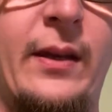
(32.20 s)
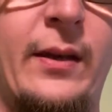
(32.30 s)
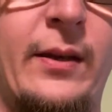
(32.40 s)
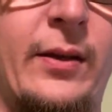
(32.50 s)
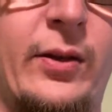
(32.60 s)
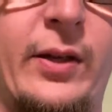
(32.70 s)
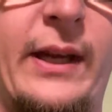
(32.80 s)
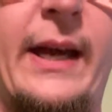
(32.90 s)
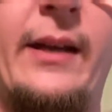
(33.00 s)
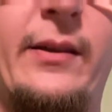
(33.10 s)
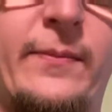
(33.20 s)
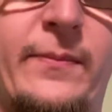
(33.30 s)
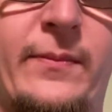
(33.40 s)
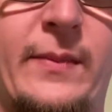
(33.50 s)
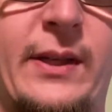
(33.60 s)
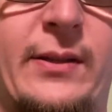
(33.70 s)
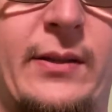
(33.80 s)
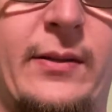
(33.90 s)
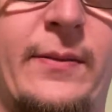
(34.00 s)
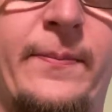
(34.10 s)
You look at it,
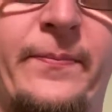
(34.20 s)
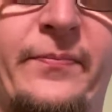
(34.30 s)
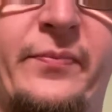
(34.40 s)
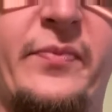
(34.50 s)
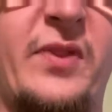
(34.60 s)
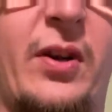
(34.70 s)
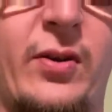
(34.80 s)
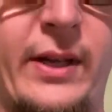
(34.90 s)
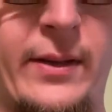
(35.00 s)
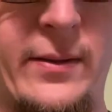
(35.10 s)
it's dirty.